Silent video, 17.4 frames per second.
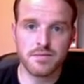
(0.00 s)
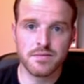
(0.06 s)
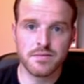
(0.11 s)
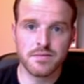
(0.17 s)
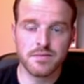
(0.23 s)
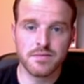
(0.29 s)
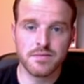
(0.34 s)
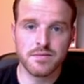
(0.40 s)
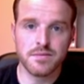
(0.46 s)

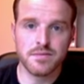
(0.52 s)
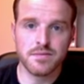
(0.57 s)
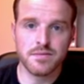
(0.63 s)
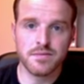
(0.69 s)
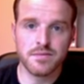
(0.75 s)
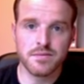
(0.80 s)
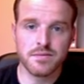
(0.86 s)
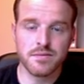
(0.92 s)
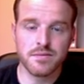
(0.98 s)

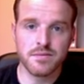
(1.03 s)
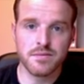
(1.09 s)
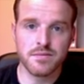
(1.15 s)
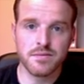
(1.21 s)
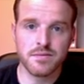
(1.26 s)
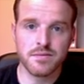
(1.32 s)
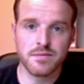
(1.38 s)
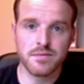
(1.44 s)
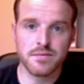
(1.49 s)

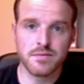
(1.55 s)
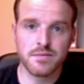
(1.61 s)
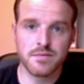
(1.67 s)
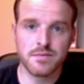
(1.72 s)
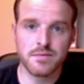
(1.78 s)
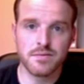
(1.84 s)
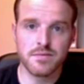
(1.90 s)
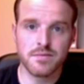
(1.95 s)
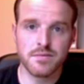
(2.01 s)

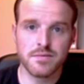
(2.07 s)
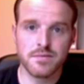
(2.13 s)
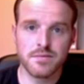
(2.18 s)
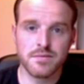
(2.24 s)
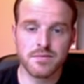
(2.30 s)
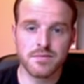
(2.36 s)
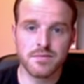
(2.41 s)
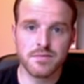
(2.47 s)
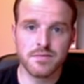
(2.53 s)

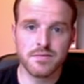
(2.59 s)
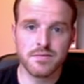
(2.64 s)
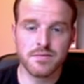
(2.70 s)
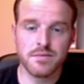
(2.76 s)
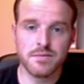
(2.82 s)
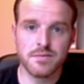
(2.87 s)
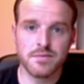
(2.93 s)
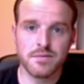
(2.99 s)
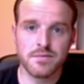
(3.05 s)

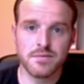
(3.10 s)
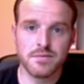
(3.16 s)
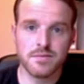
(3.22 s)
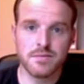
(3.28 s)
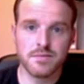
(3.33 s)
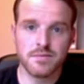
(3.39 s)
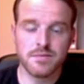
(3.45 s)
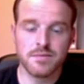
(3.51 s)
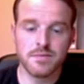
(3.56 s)

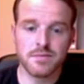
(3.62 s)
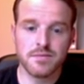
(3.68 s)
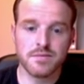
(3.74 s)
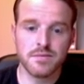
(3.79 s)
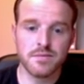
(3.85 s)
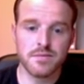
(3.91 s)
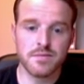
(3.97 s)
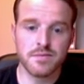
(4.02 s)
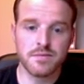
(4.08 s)

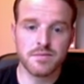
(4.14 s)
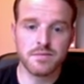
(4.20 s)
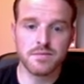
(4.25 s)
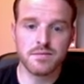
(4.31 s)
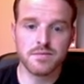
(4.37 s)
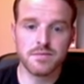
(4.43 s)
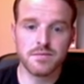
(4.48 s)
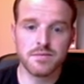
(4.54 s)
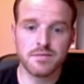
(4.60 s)

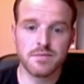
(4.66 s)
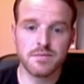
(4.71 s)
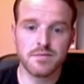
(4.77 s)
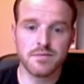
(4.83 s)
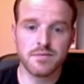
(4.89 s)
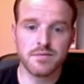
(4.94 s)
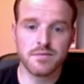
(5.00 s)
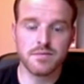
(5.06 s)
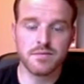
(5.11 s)

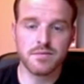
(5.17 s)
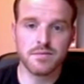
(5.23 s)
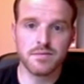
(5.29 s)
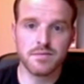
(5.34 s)
[no speech]